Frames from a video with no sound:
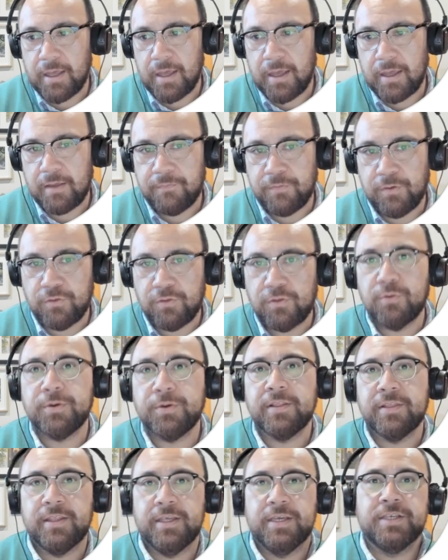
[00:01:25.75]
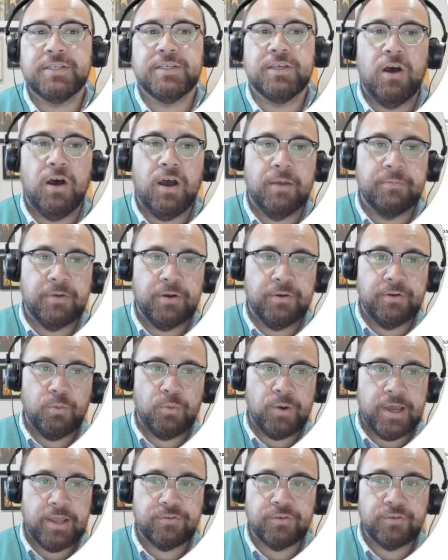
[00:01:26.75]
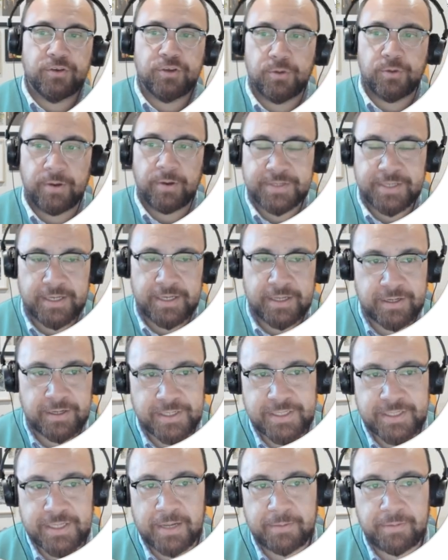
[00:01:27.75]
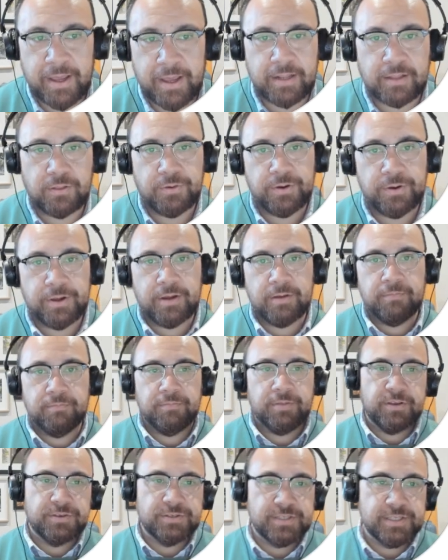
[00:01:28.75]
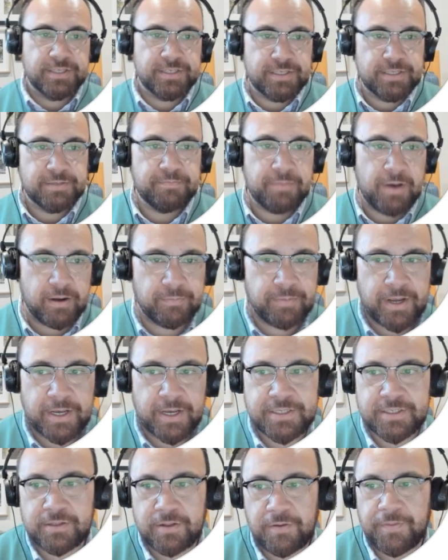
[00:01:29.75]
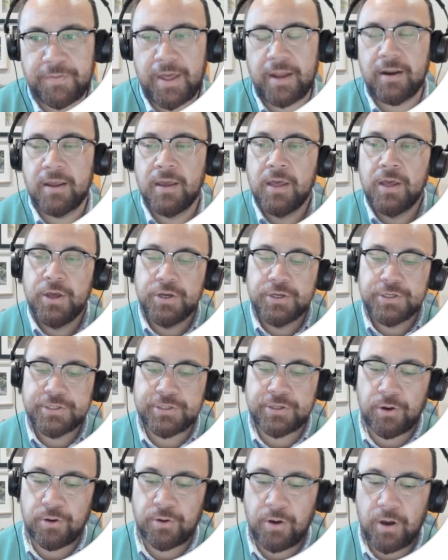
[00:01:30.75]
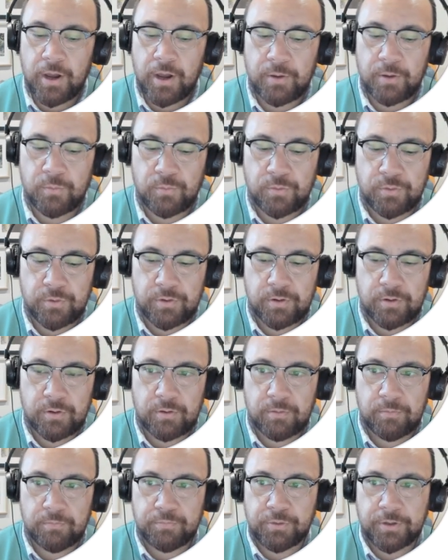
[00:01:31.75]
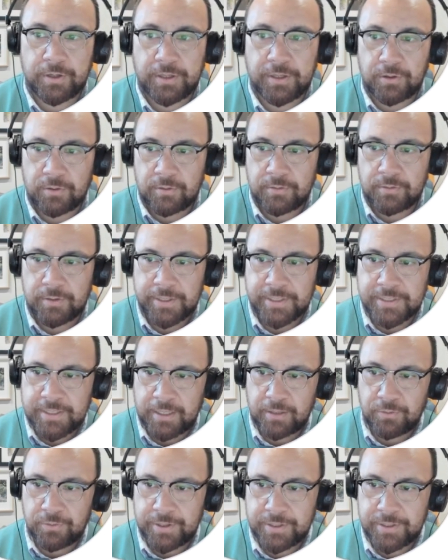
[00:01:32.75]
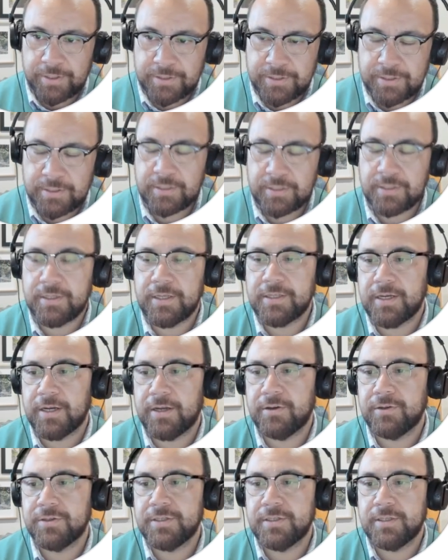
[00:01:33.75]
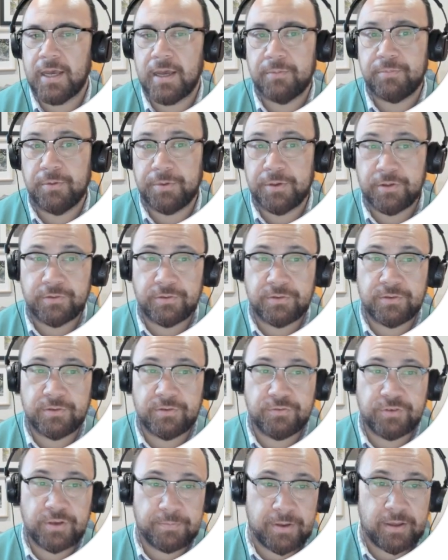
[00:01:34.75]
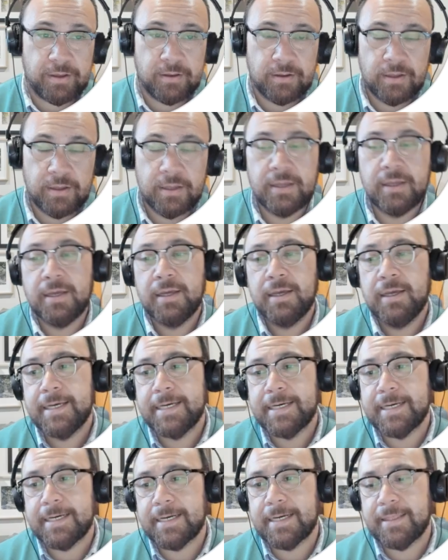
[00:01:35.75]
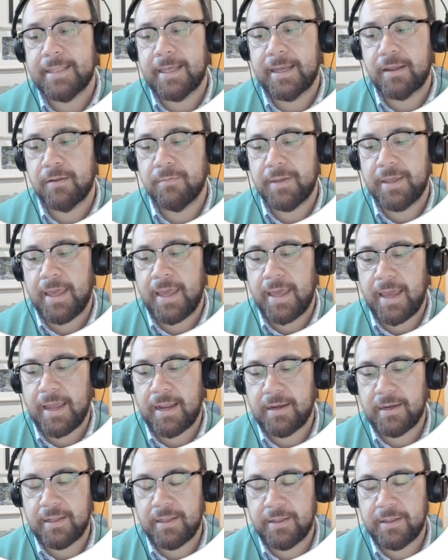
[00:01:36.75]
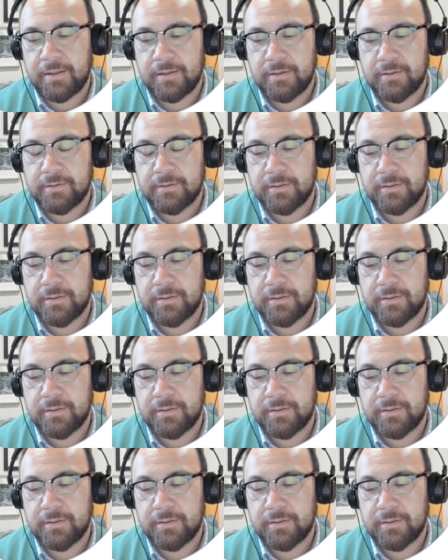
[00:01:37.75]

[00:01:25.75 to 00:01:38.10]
If you're doing this, I'm going to wager you have seen an estate planning lawyer, because this is part and parcel of that. So I would put in your estate lawyer's details, probably your GP. That can be handy.